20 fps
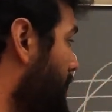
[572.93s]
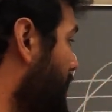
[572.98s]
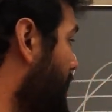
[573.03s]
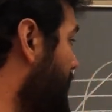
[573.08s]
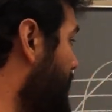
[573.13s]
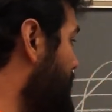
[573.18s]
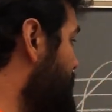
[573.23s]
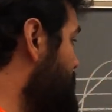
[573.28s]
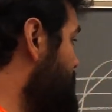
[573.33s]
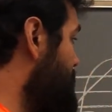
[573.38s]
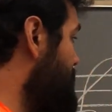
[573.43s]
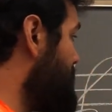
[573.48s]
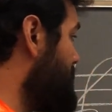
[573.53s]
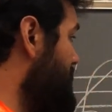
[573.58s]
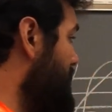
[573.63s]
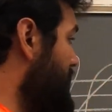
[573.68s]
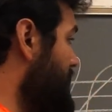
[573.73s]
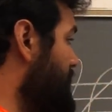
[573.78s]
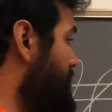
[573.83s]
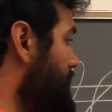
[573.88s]
As
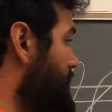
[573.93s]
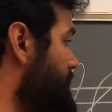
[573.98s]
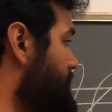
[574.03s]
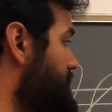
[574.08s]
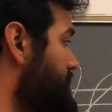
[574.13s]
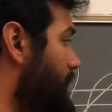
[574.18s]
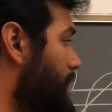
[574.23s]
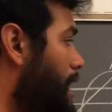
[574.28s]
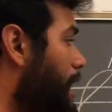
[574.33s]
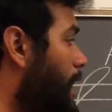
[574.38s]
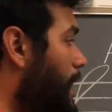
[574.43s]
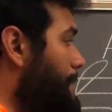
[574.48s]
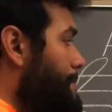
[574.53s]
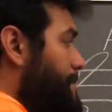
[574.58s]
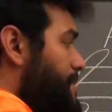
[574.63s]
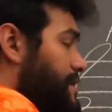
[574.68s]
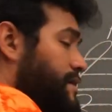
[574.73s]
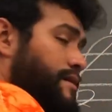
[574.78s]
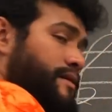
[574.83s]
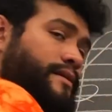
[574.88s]
it goes
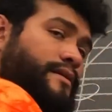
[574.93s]
up,